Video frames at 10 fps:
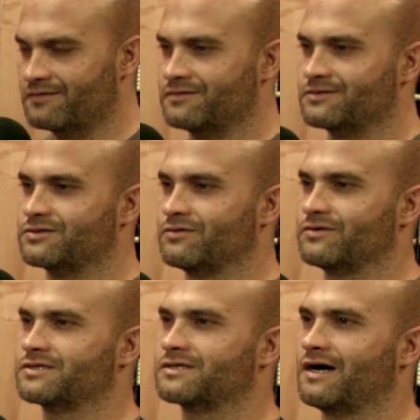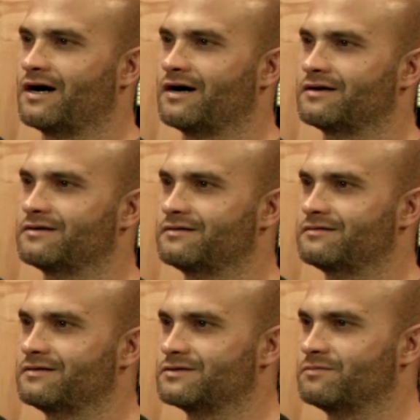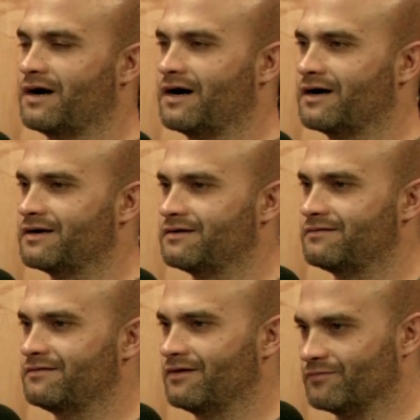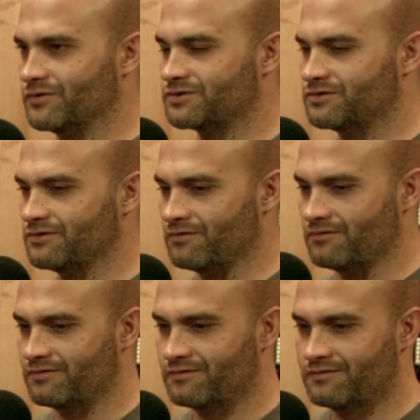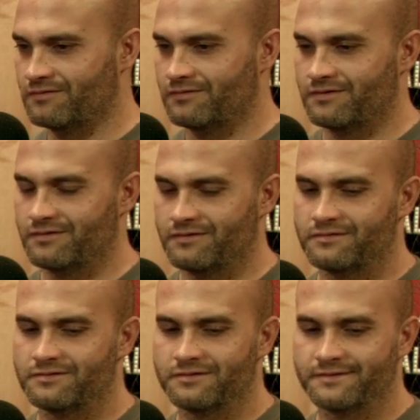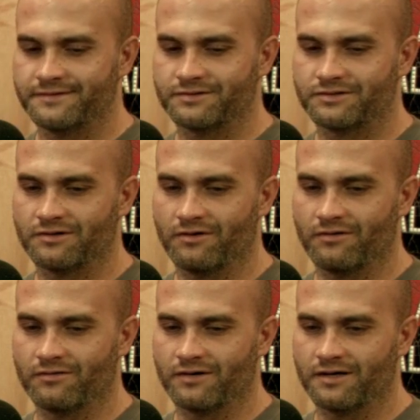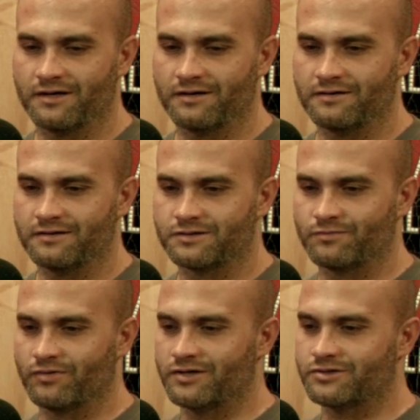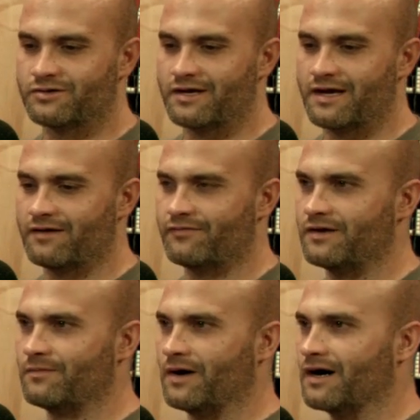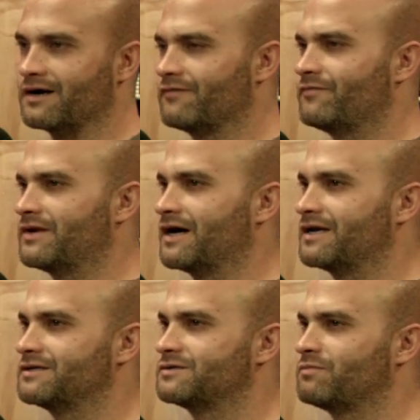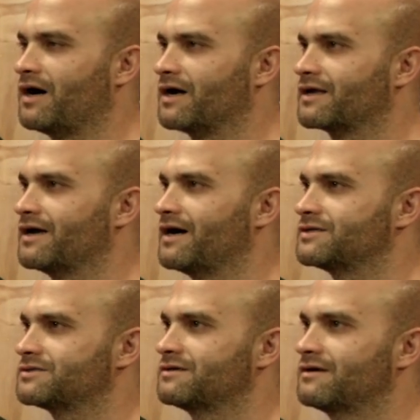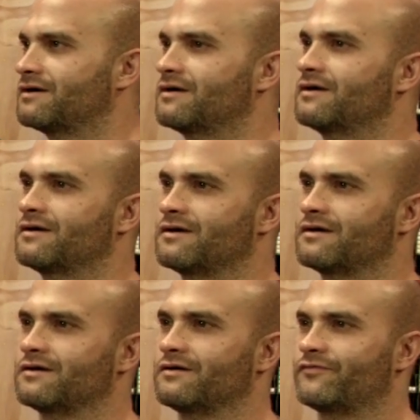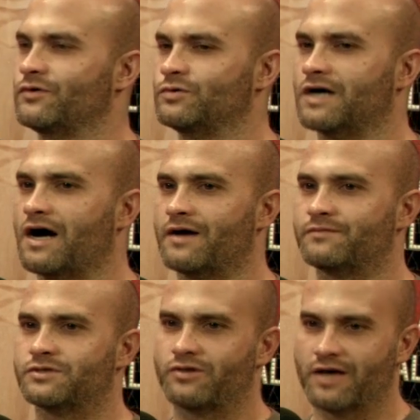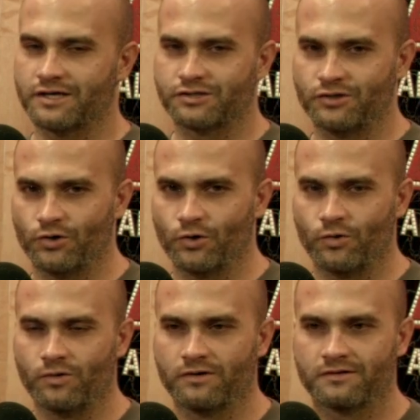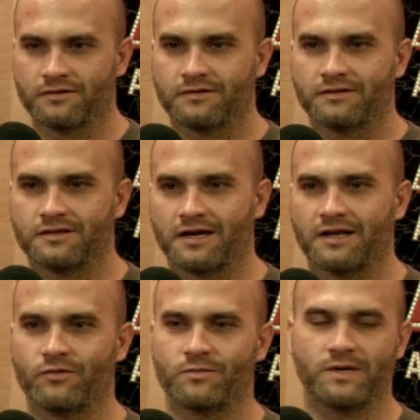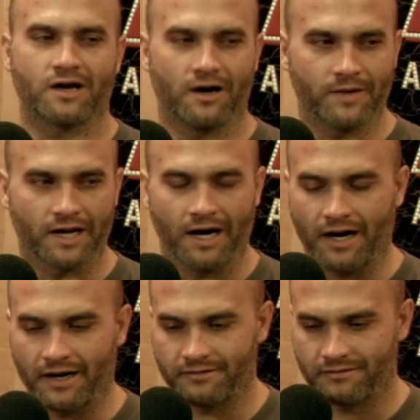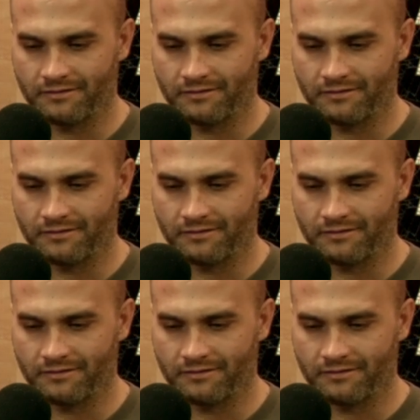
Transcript: So this guy is my number two. So uh, it's a pleasure to have him on. I've been on his podcast a few times. You guys knew that he would be coming on.